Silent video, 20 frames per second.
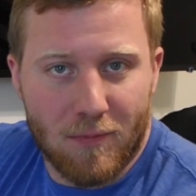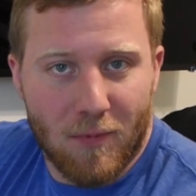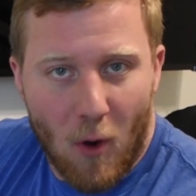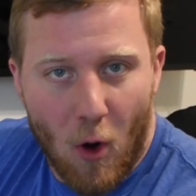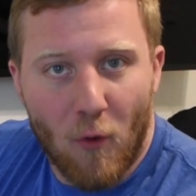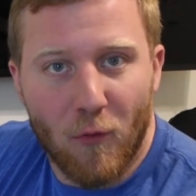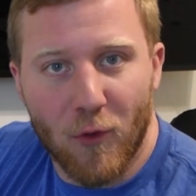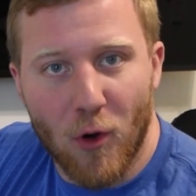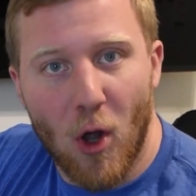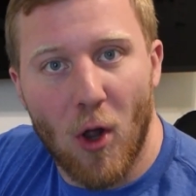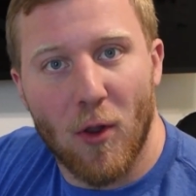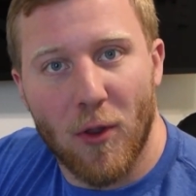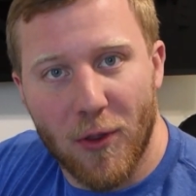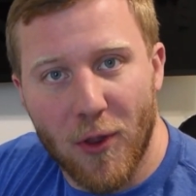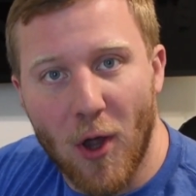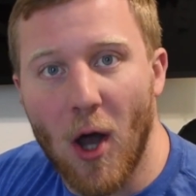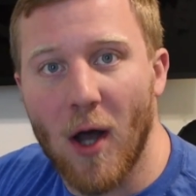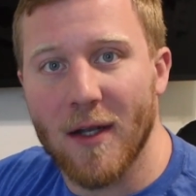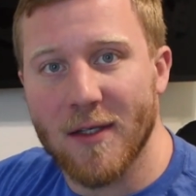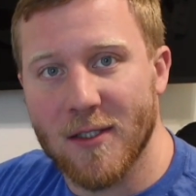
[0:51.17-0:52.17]
overall
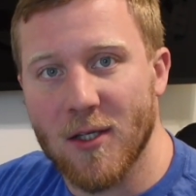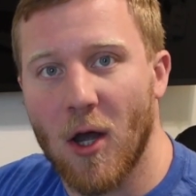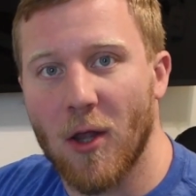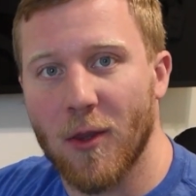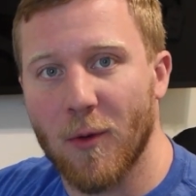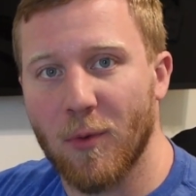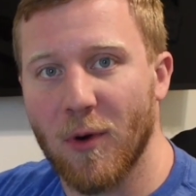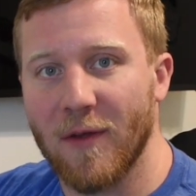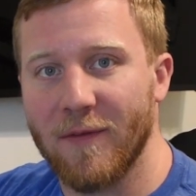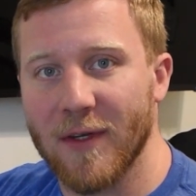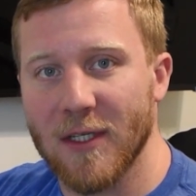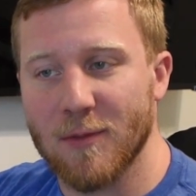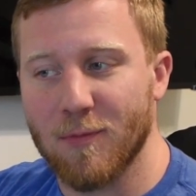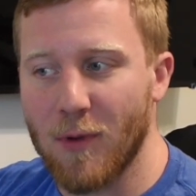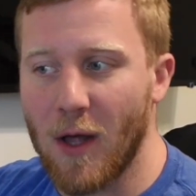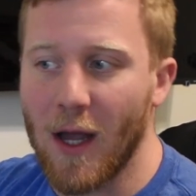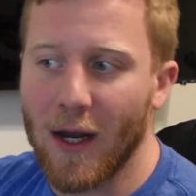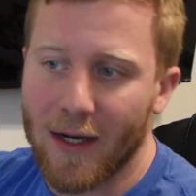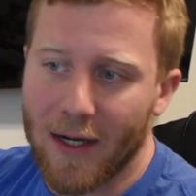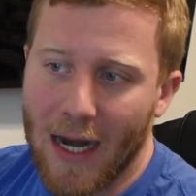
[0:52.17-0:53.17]
thoughts on the previous
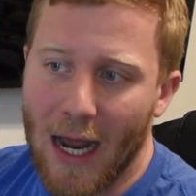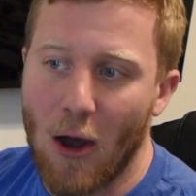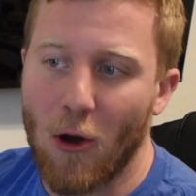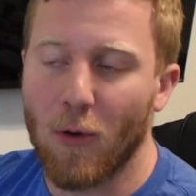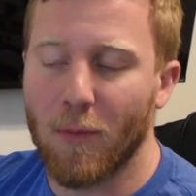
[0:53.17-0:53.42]
block and how